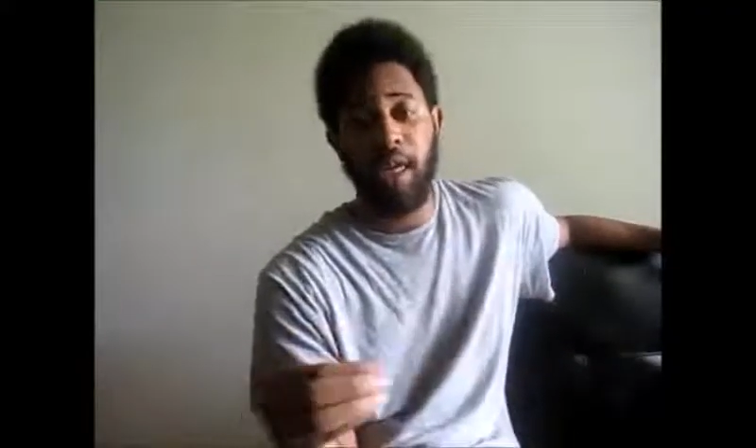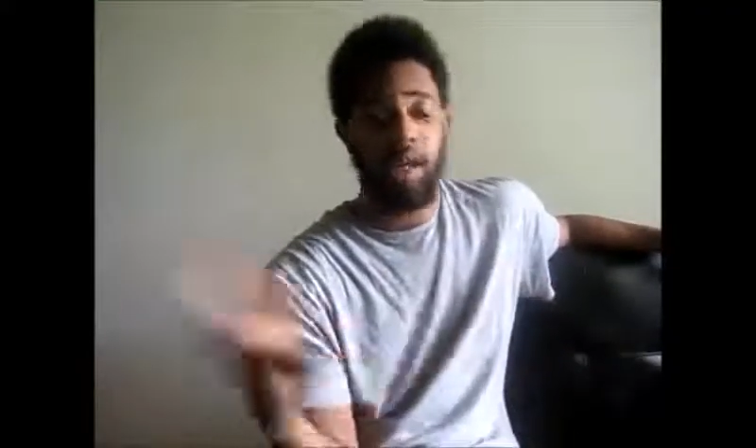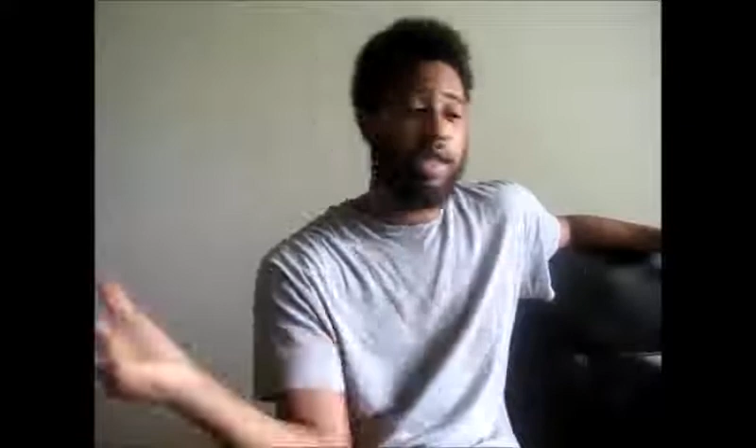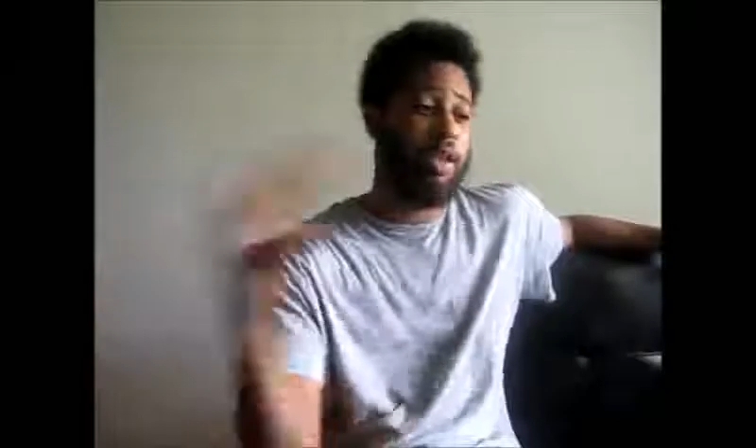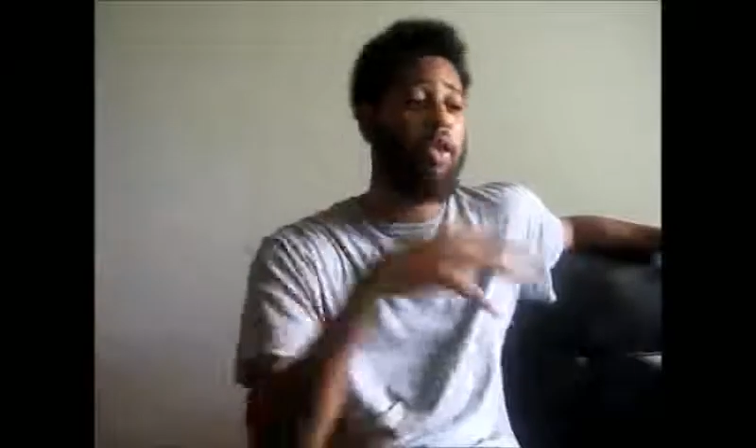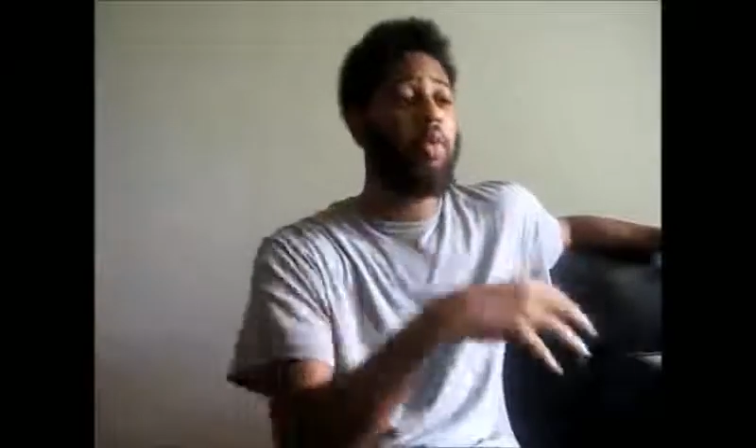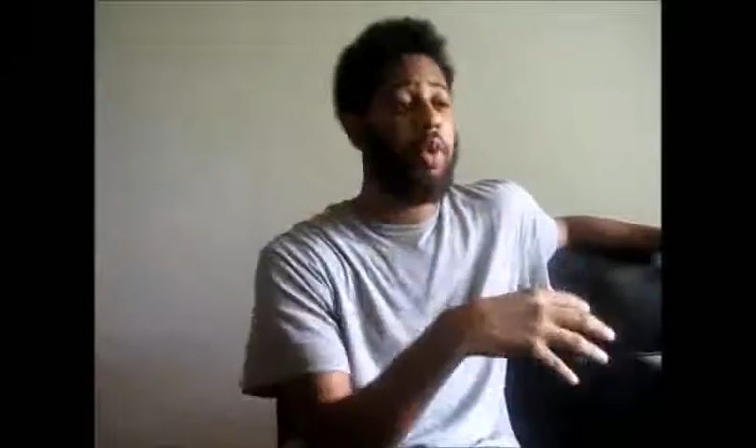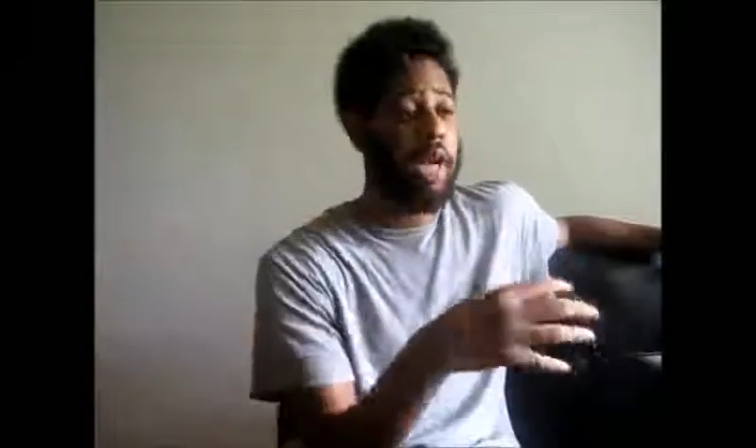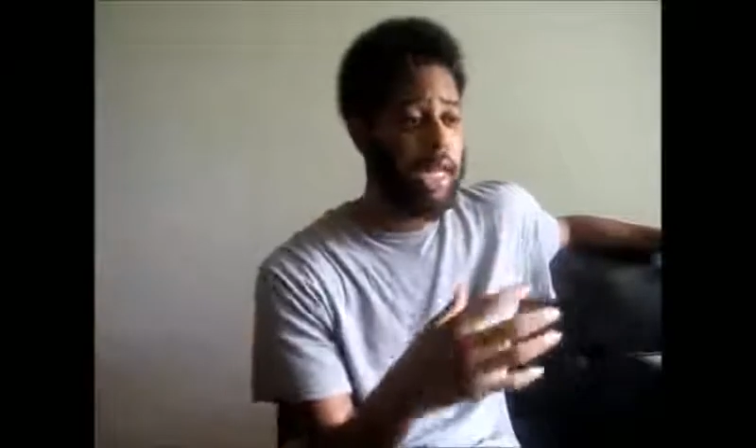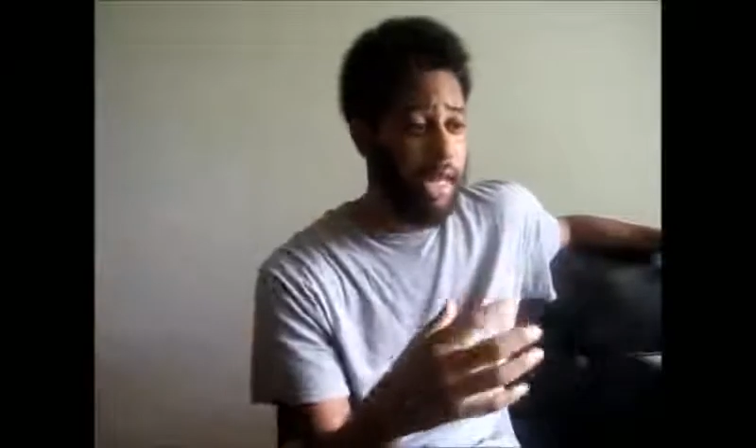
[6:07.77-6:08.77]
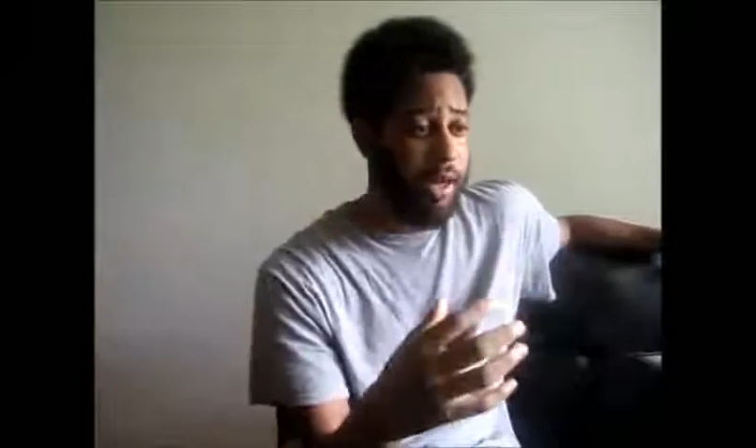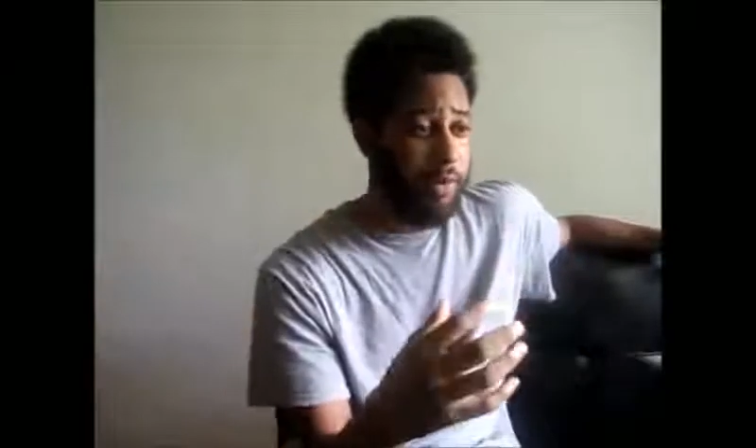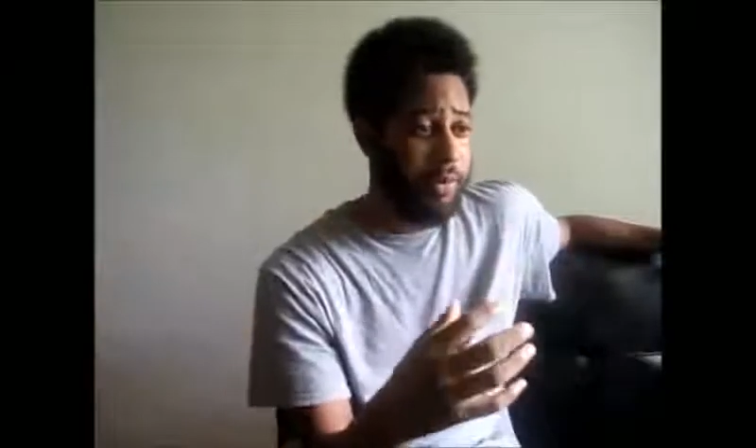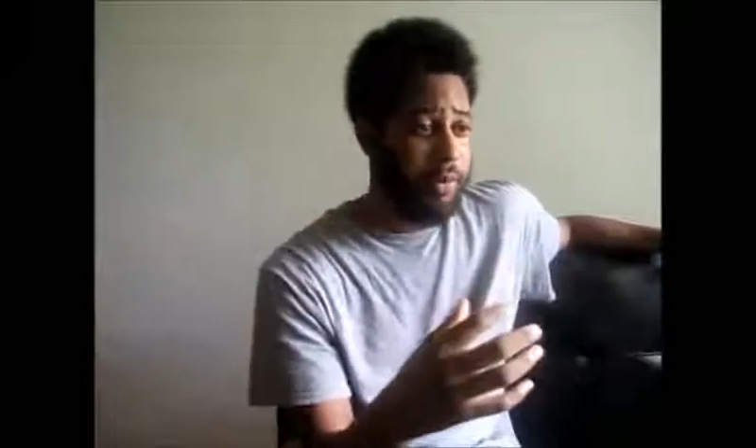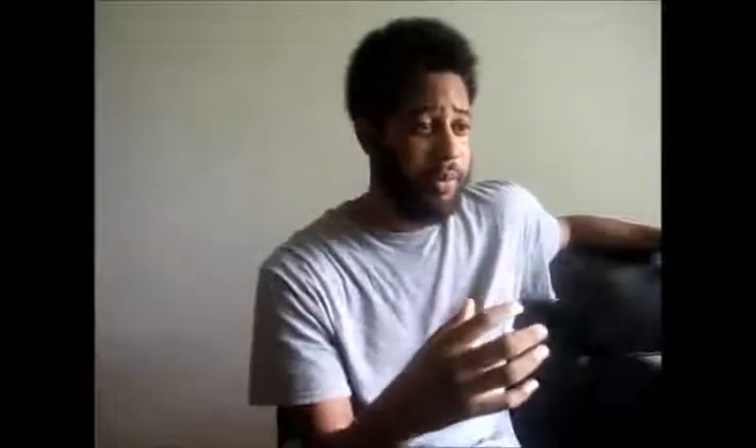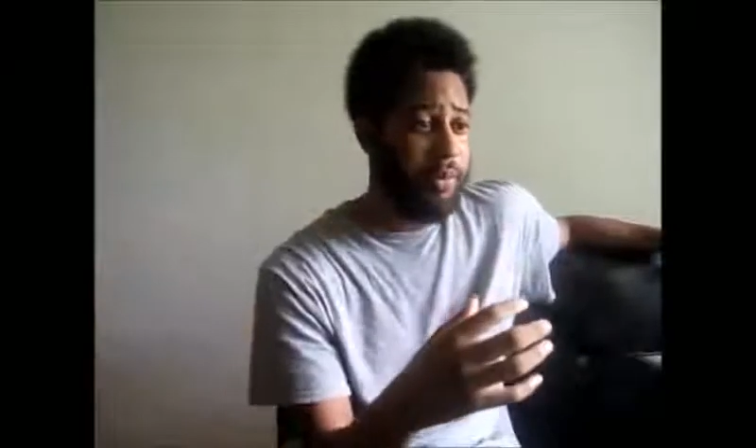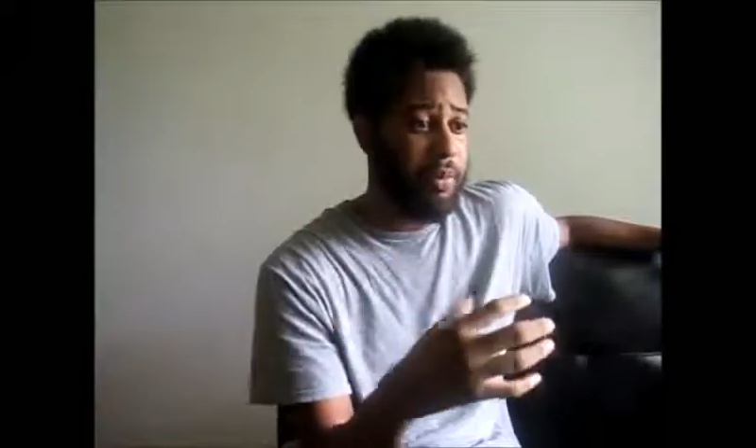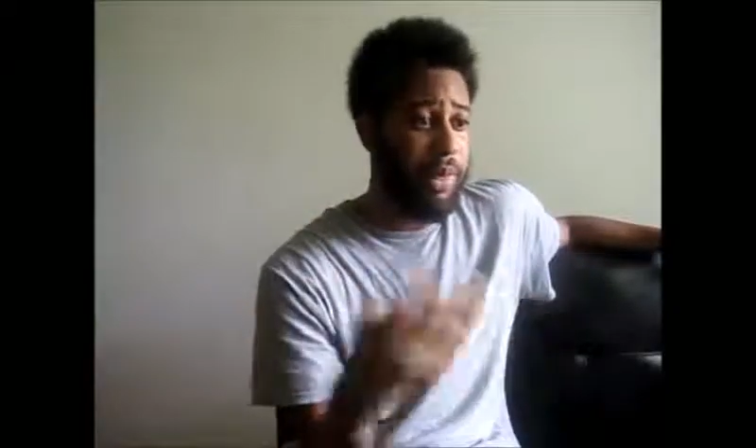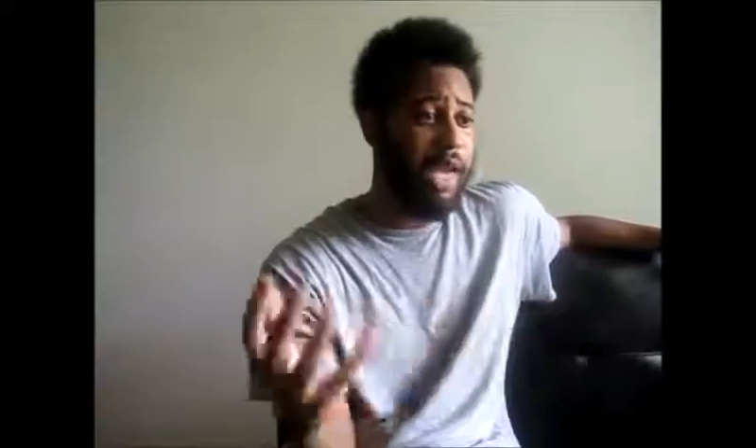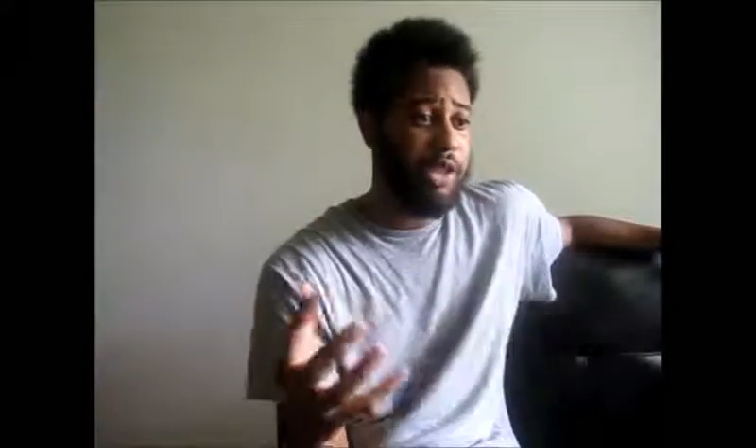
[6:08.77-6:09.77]
You know, because the whole point of
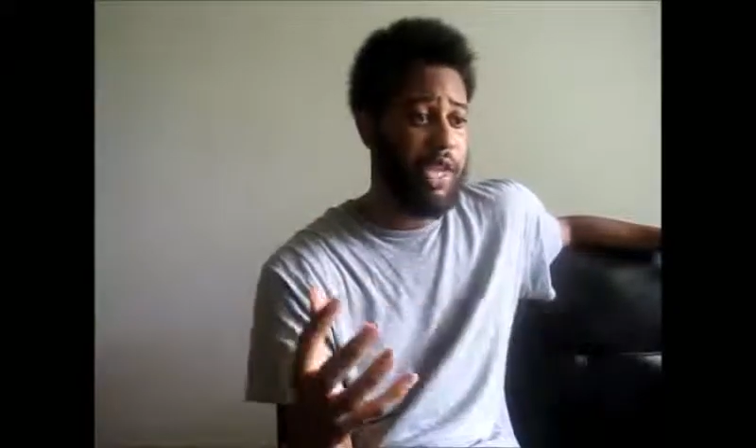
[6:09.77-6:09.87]
my